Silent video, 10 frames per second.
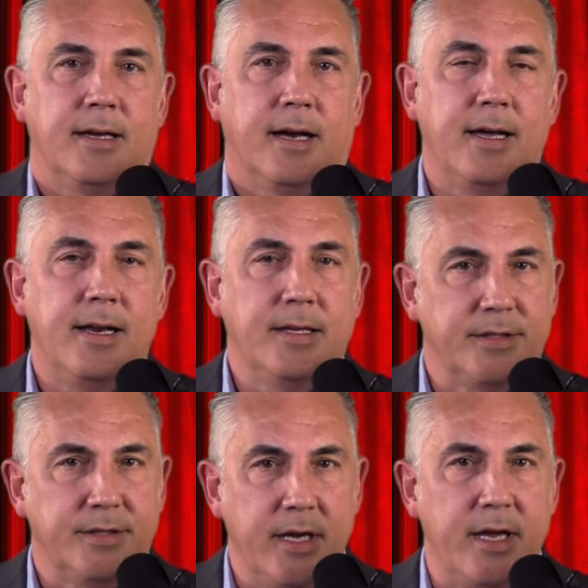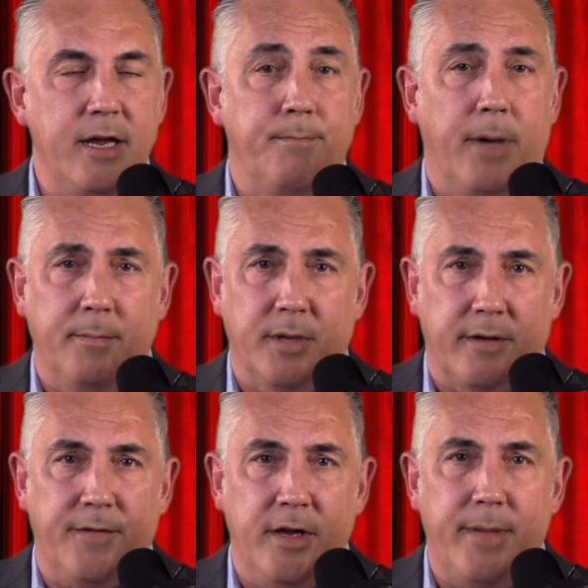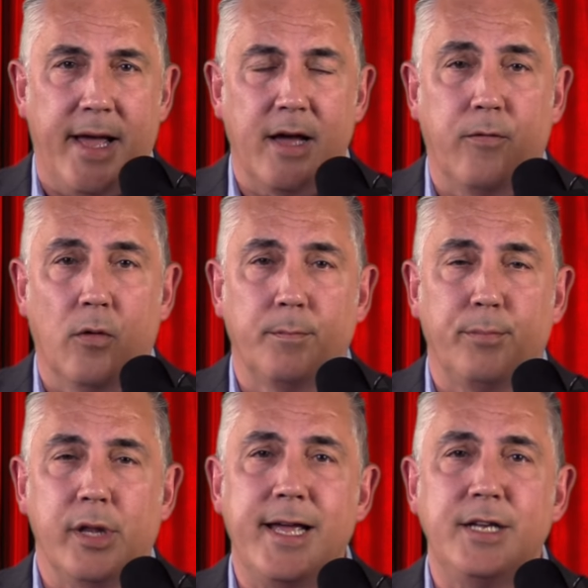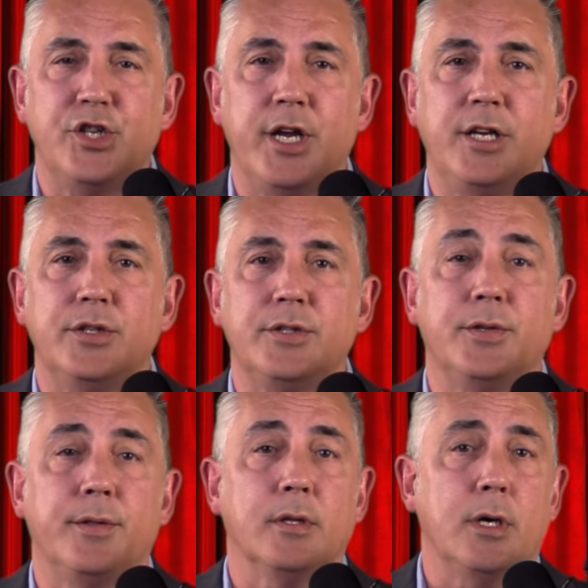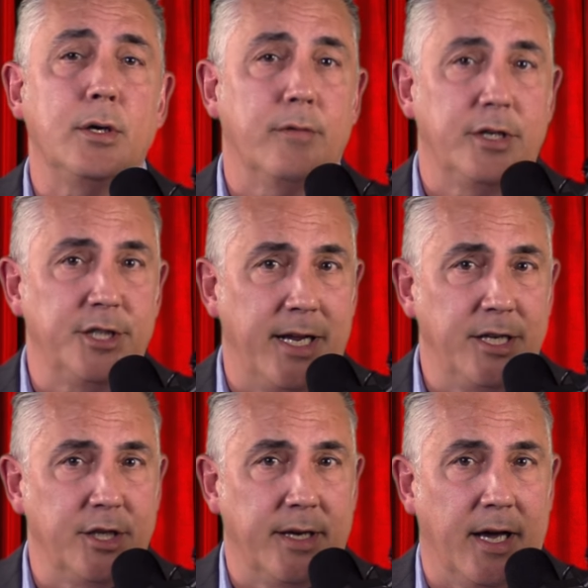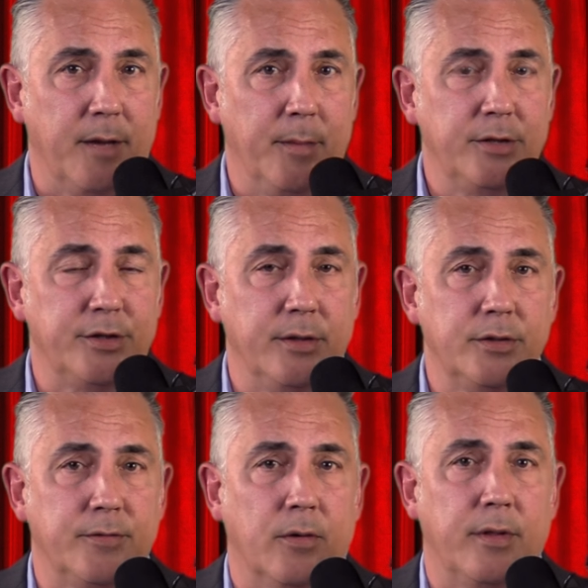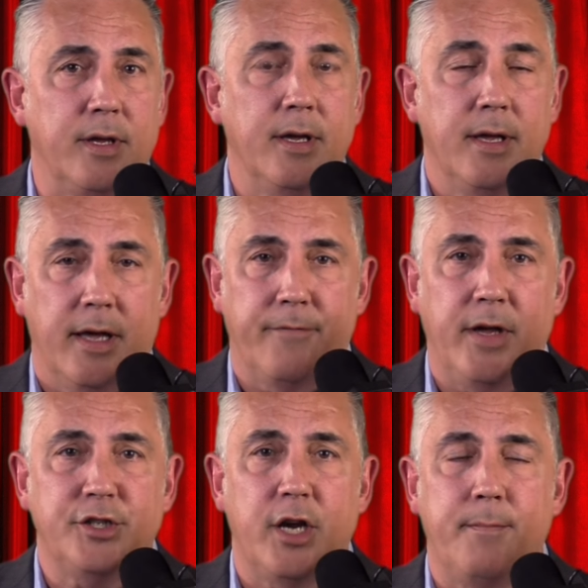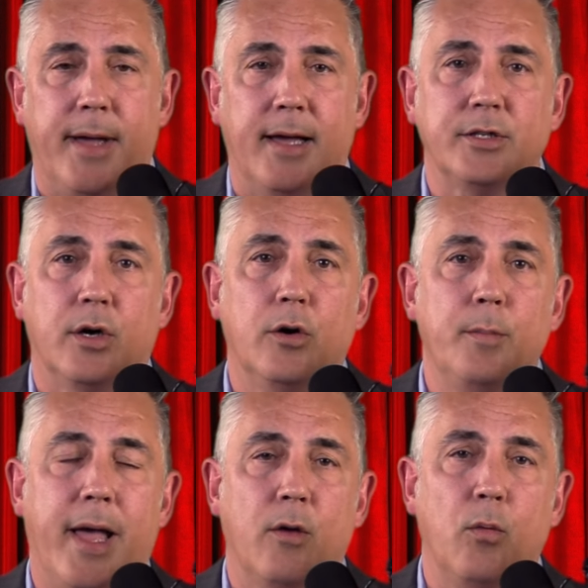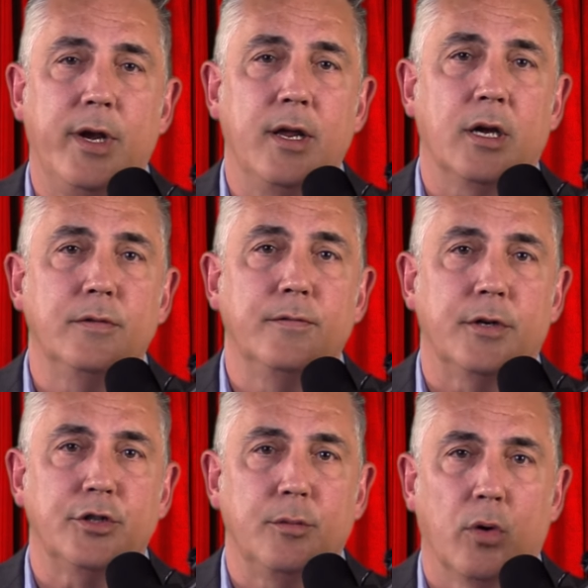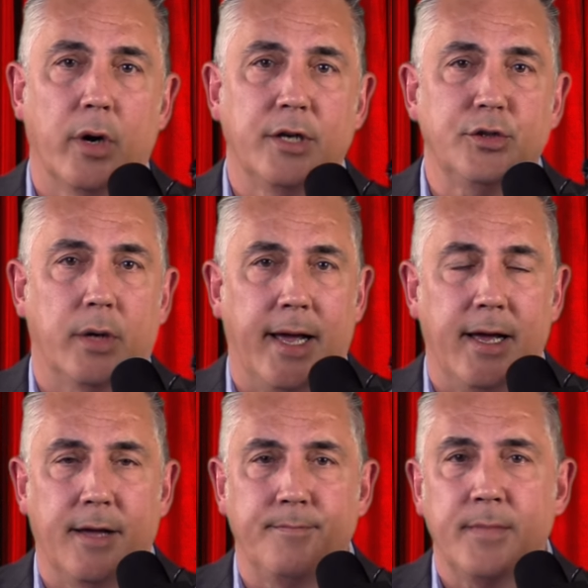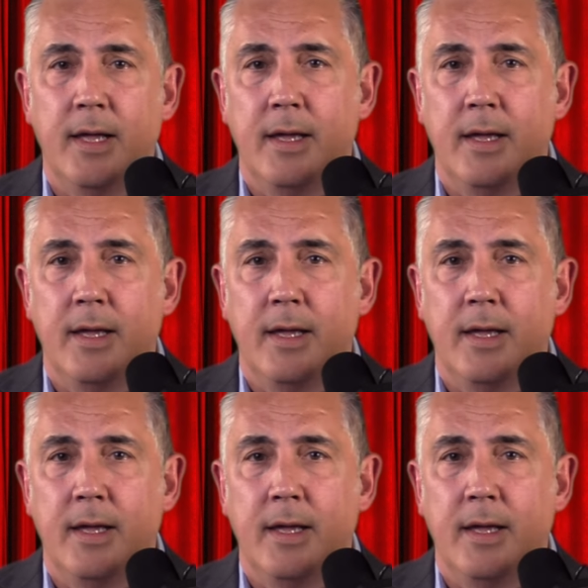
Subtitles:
HUD is seeking public feedback for plan changes to the loan origination documents used for the FHA-backed home equity conversion mortgage, or HECM.